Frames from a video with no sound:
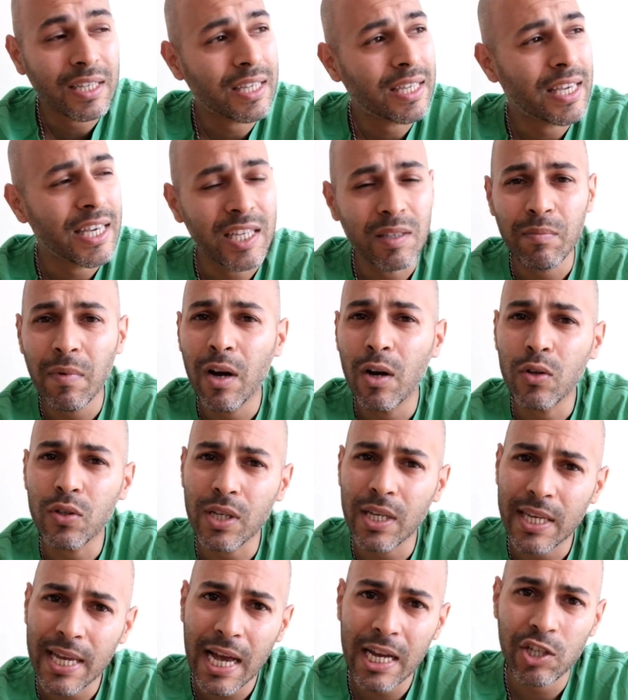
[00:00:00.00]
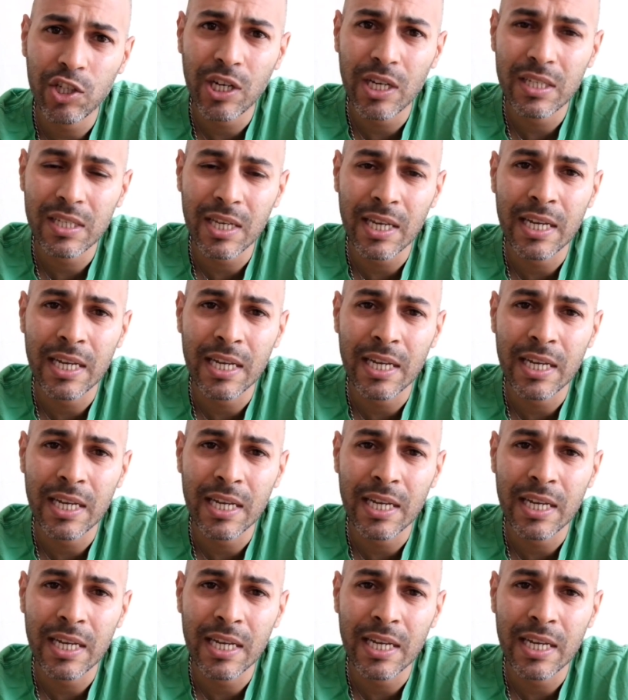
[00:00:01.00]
gizmos and gadgets